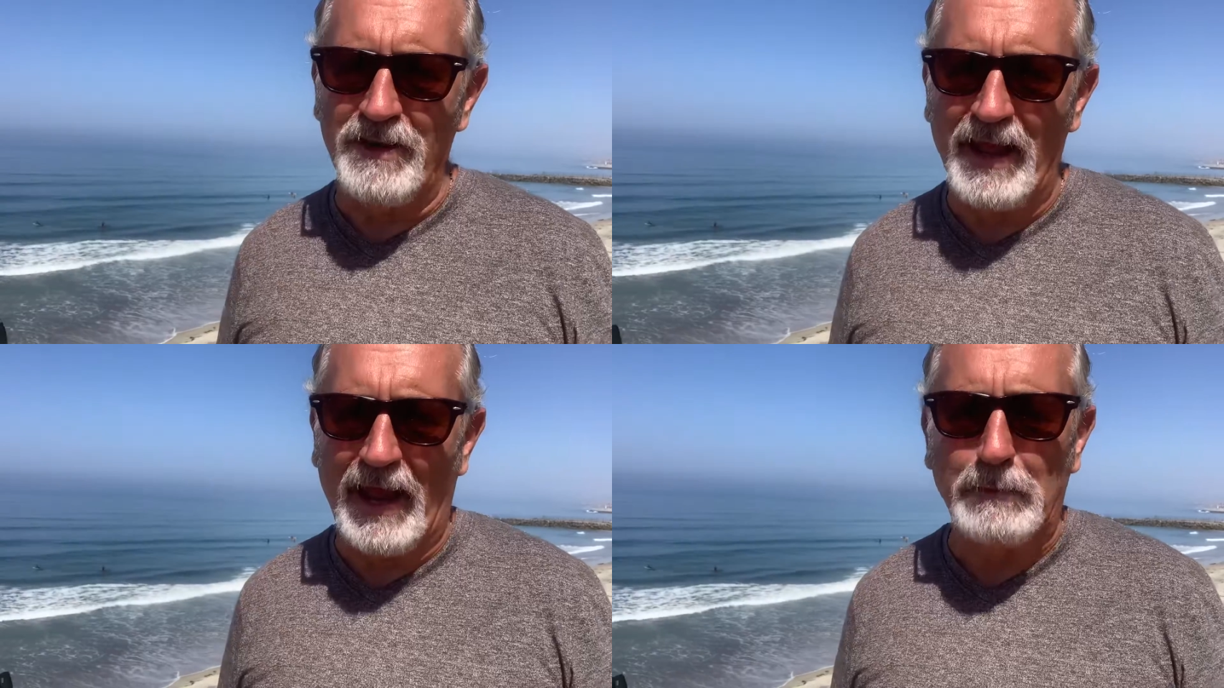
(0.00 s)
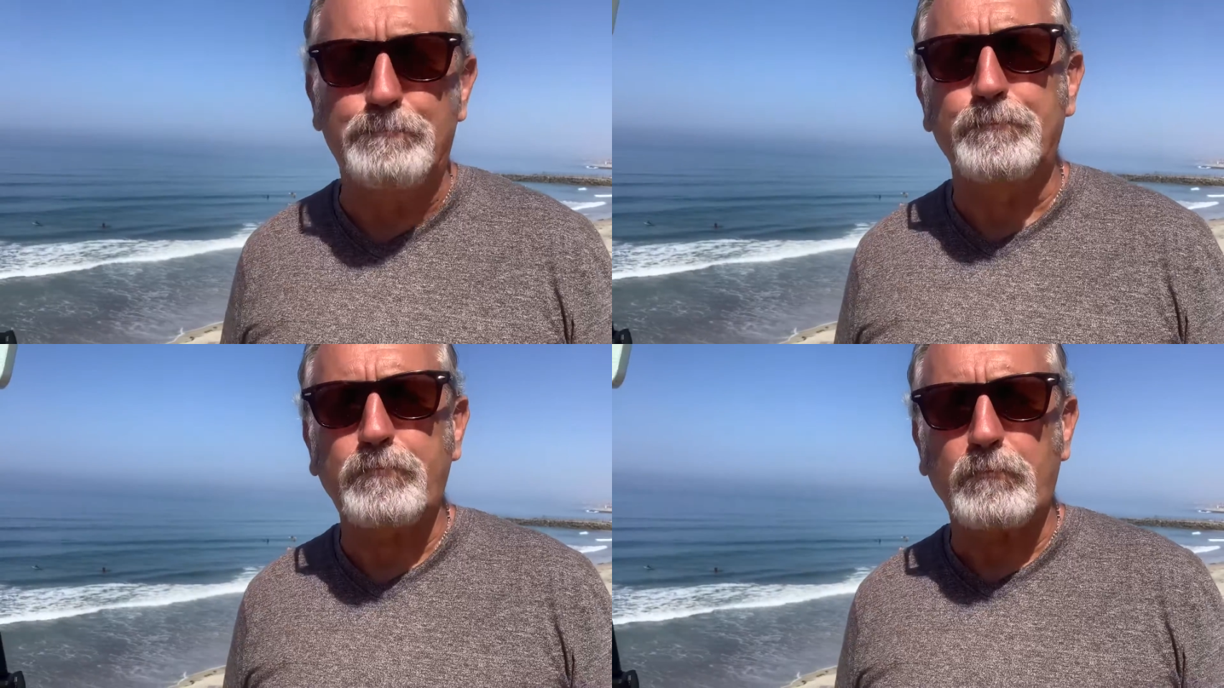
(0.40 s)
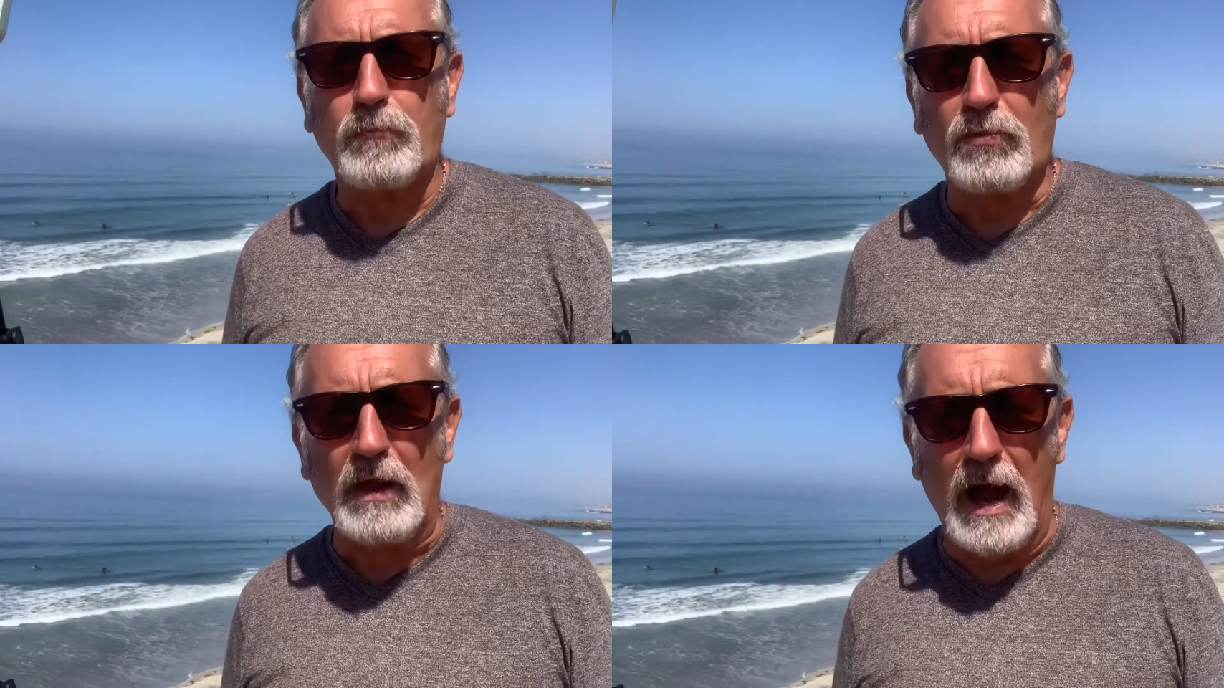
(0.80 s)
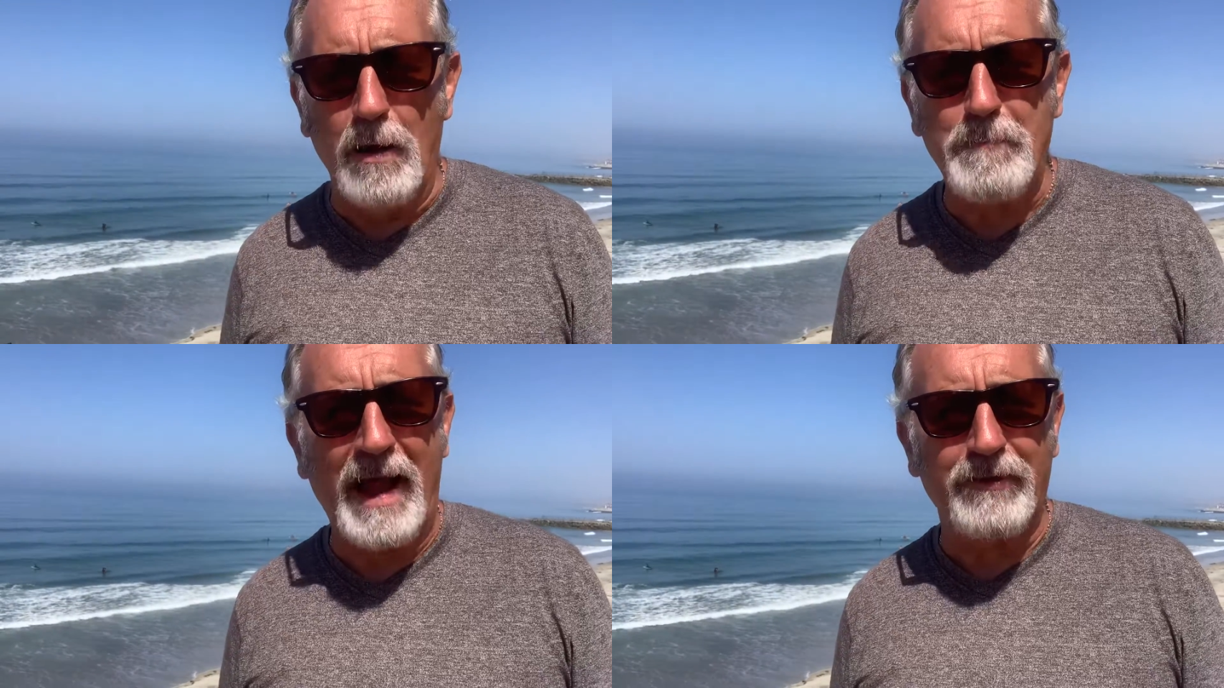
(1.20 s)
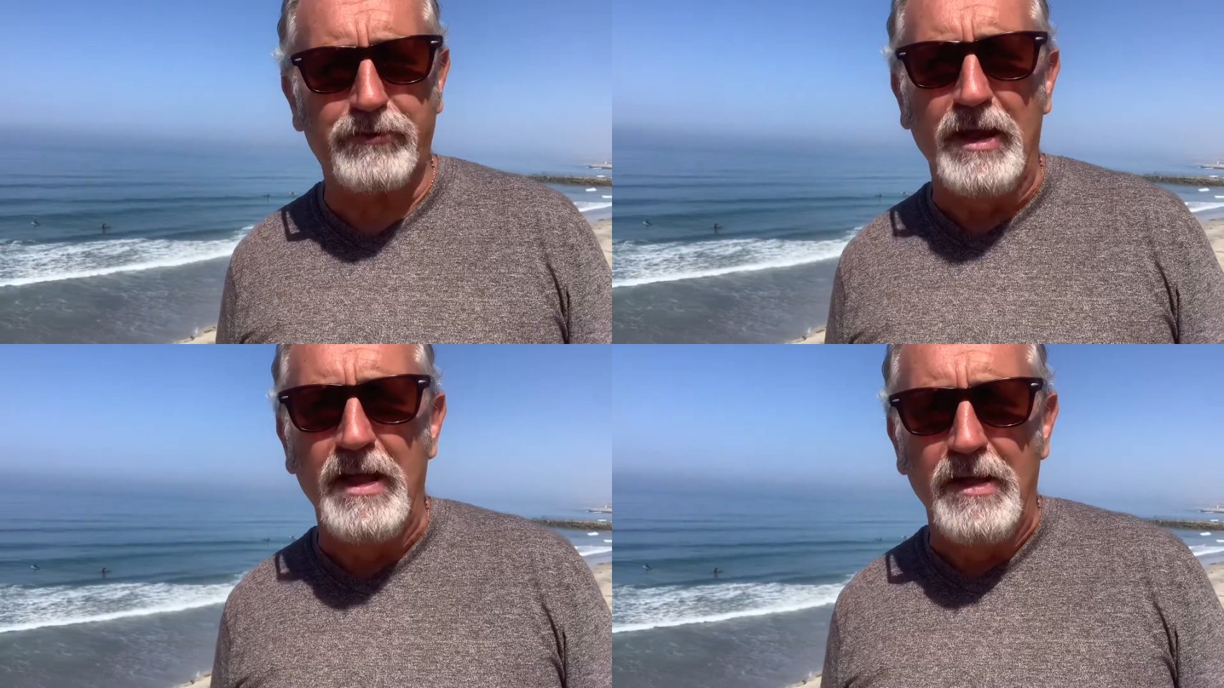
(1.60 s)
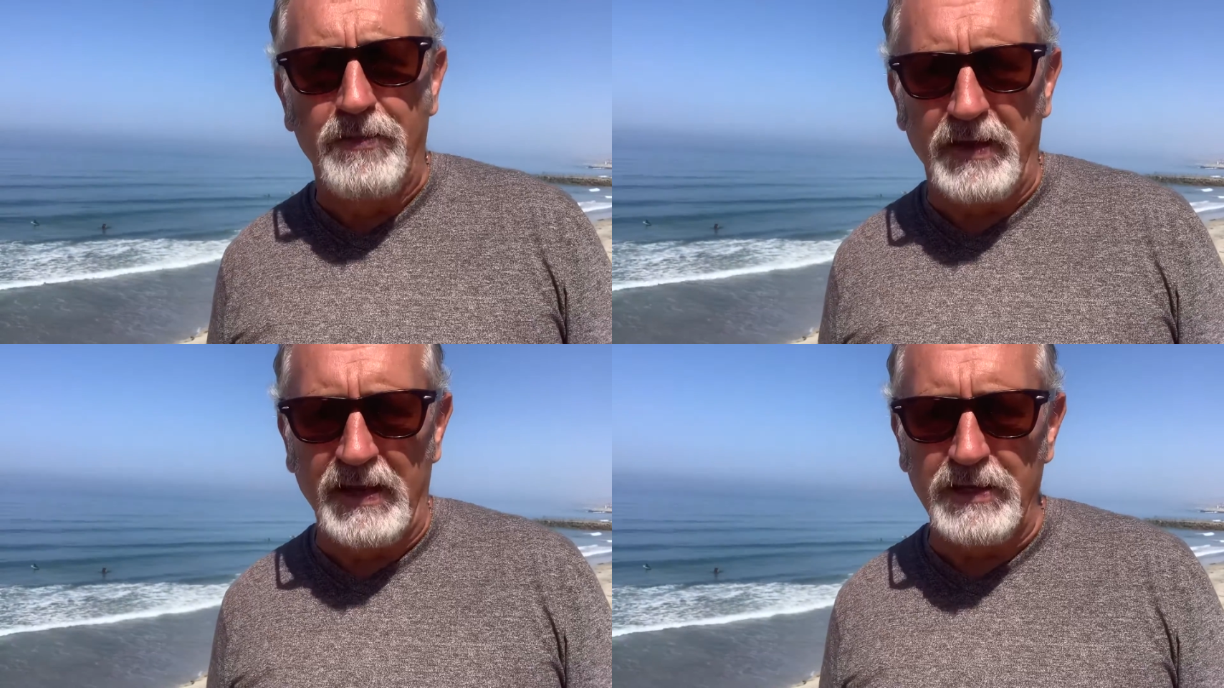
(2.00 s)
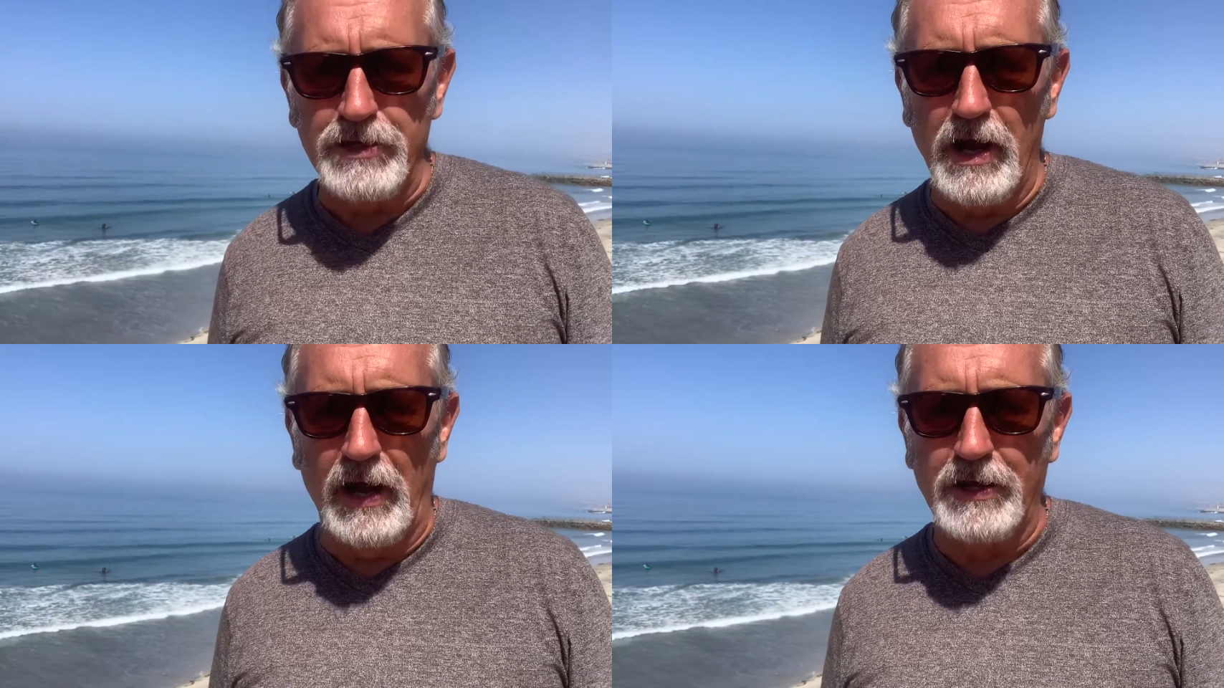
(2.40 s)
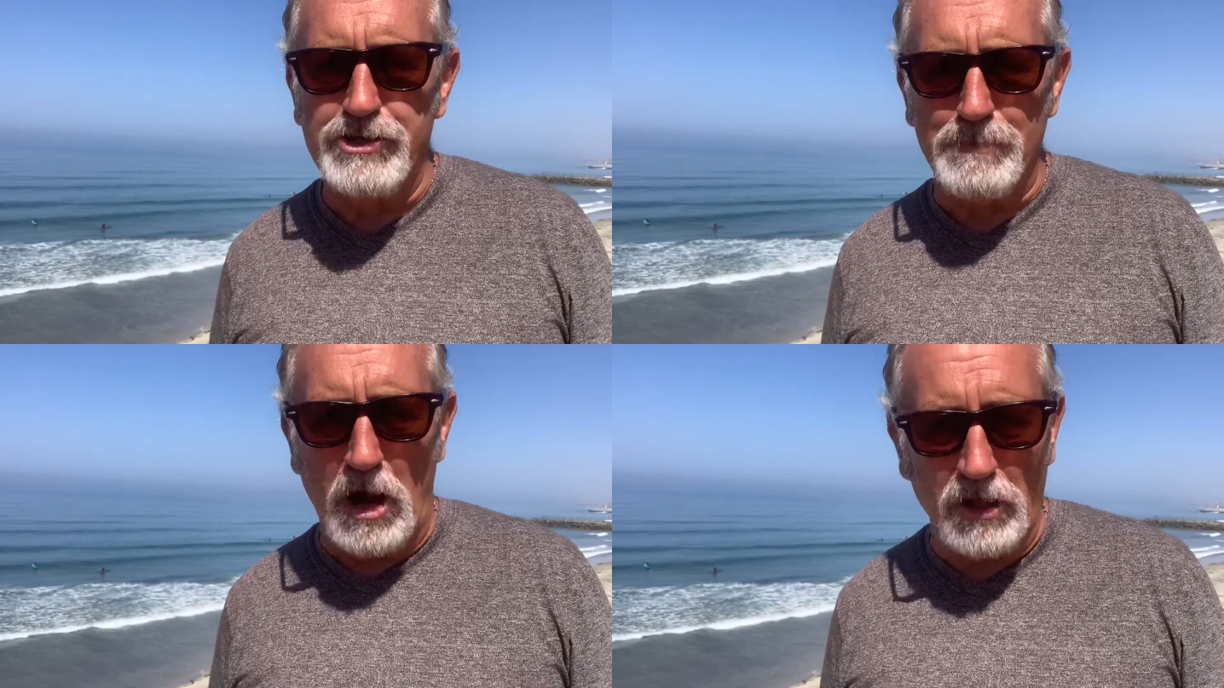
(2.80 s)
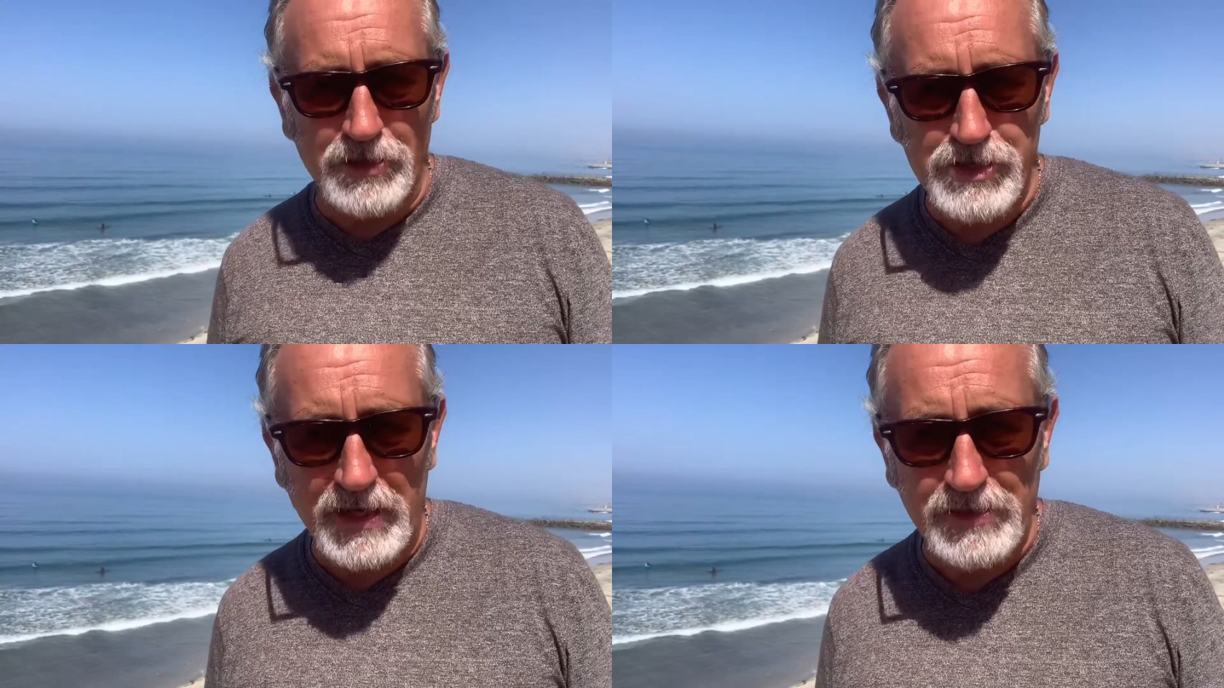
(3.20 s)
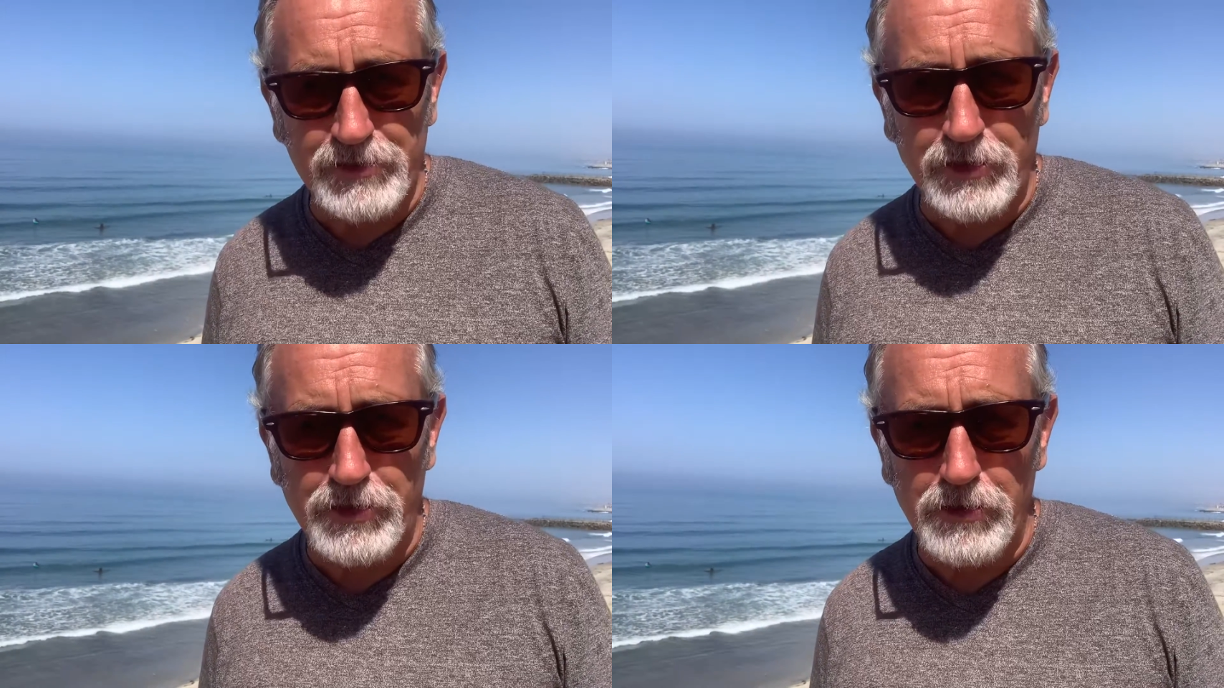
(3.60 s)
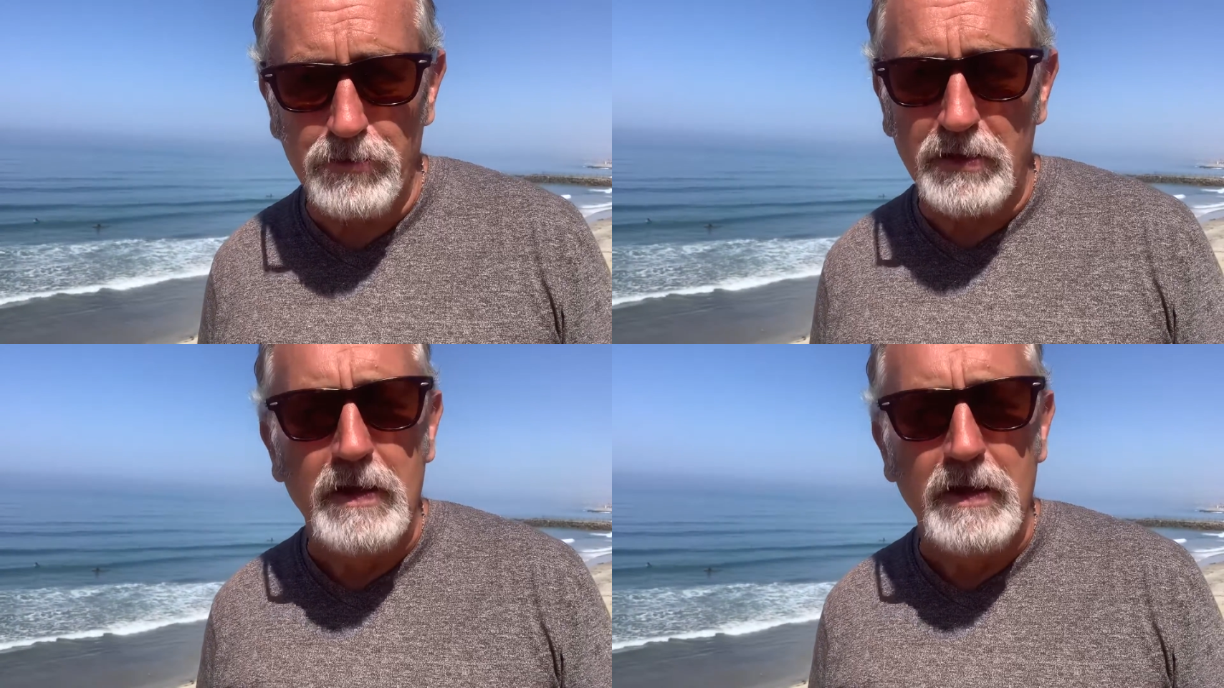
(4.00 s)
day. Uh, passed the uh, Gemology Institute,